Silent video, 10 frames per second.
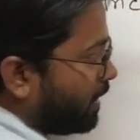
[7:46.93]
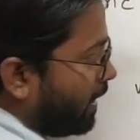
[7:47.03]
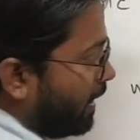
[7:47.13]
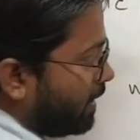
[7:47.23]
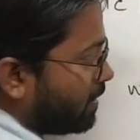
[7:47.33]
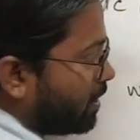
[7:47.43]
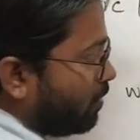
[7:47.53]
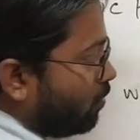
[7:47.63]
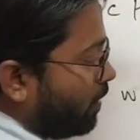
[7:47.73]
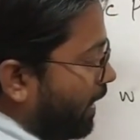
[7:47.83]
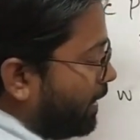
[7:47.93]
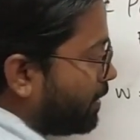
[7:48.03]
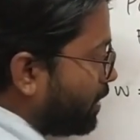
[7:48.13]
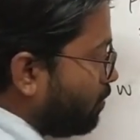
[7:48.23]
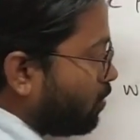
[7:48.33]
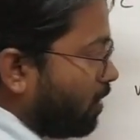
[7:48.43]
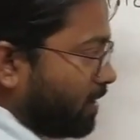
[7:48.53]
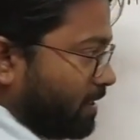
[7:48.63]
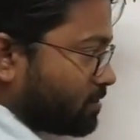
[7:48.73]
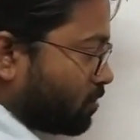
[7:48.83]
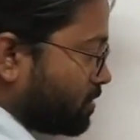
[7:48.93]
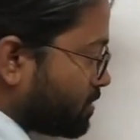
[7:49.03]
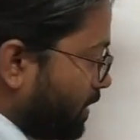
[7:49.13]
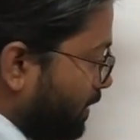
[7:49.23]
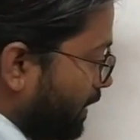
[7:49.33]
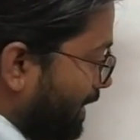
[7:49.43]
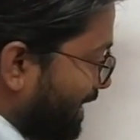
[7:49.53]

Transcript: K, Q and Q naught is constant.